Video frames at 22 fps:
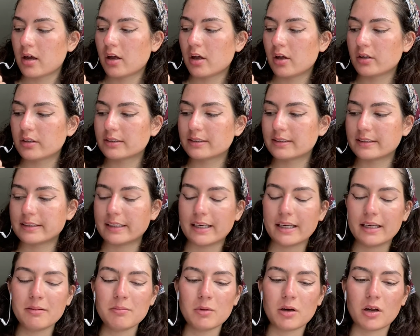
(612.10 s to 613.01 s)

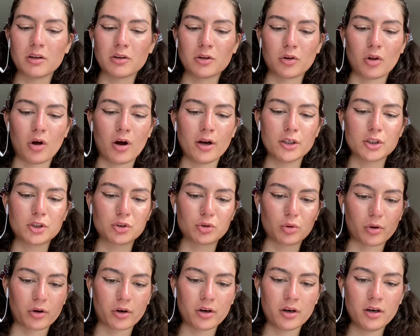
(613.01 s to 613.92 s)
seem a lot
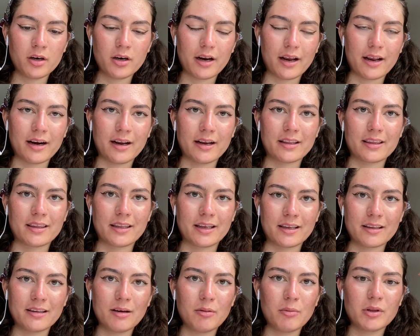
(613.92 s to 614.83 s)
shorter, and I
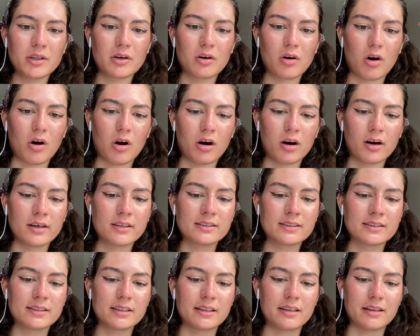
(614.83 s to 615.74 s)
think that with
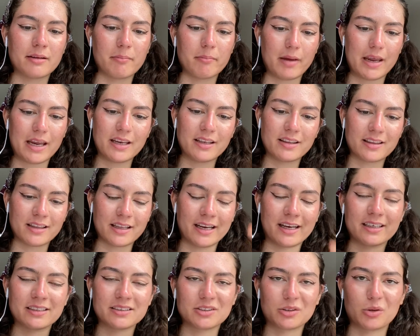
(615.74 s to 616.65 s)
cars the main
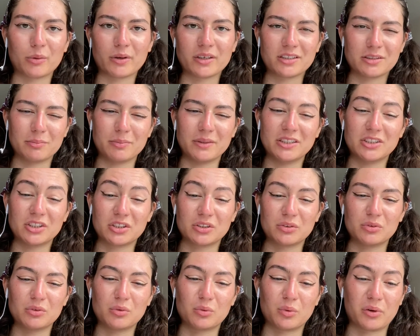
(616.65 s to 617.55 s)
thing is going to be just
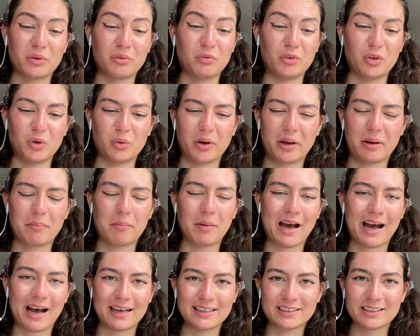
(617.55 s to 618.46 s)
reviewing
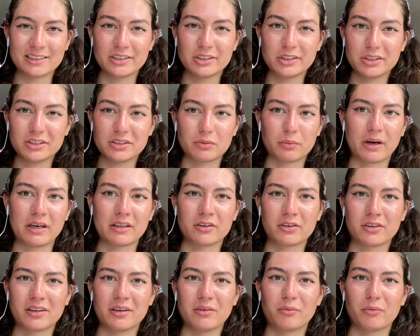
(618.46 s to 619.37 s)
passages
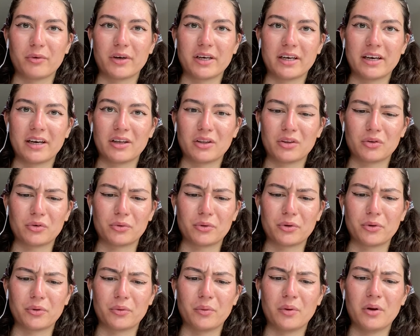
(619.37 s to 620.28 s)
rather than reading
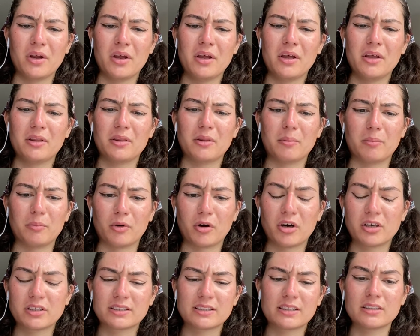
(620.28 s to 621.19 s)
through the
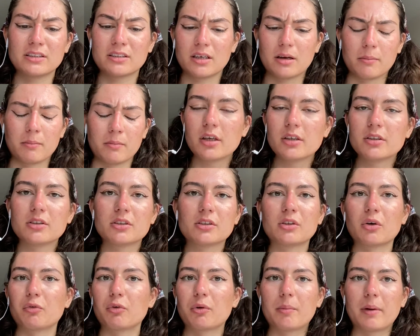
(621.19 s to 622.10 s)
books.
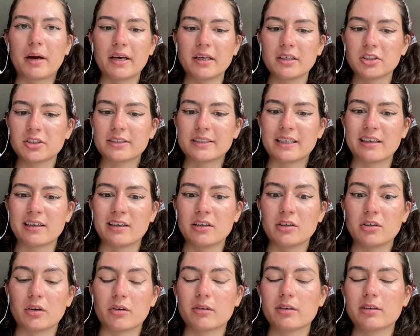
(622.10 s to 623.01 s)
So from my understanding, you
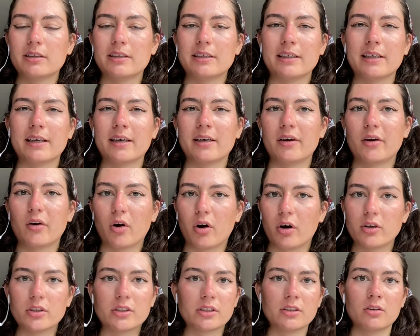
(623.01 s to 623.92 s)
don't really need any
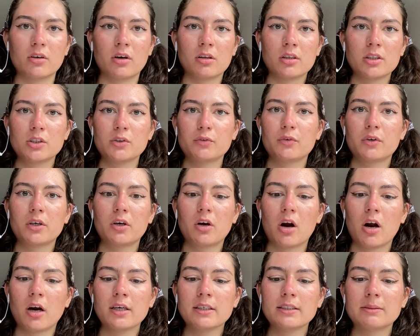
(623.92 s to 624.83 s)
content knowledge for
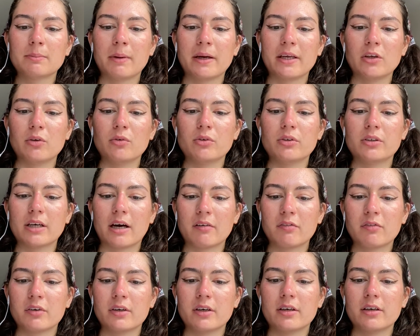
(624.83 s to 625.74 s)
cars, but you
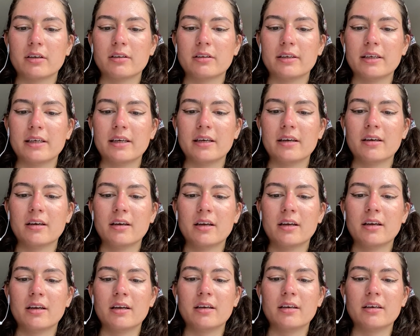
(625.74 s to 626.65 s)
definitely
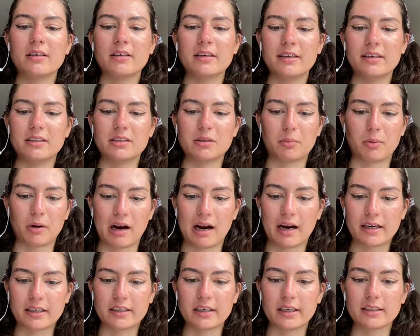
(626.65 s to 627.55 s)
need to
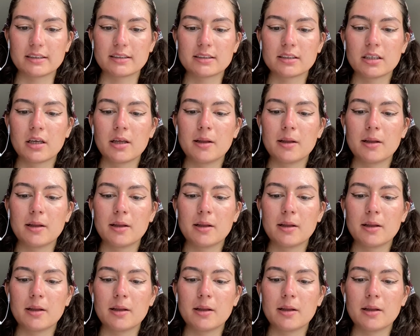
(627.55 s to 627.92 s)
practice.